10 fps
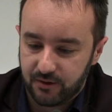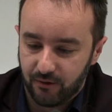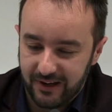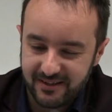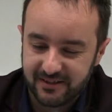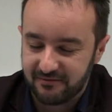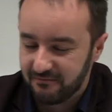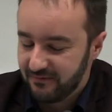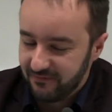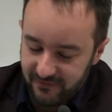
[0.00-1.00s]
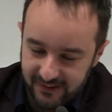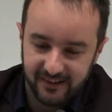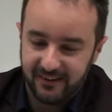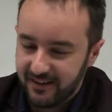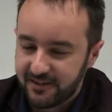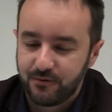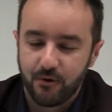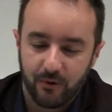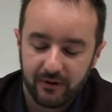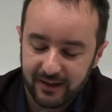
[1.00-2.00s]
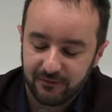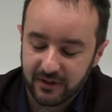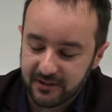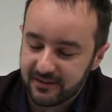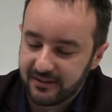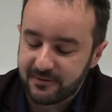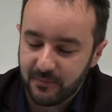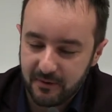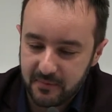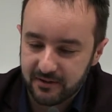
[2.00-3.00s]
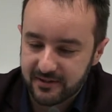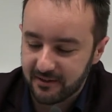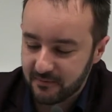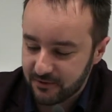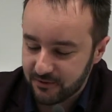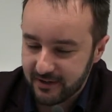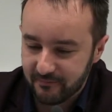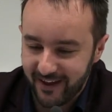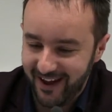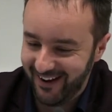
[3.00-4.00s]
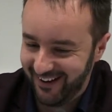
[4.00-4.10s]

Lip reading: So let's throw away Netflix. It's my biggest enemy today.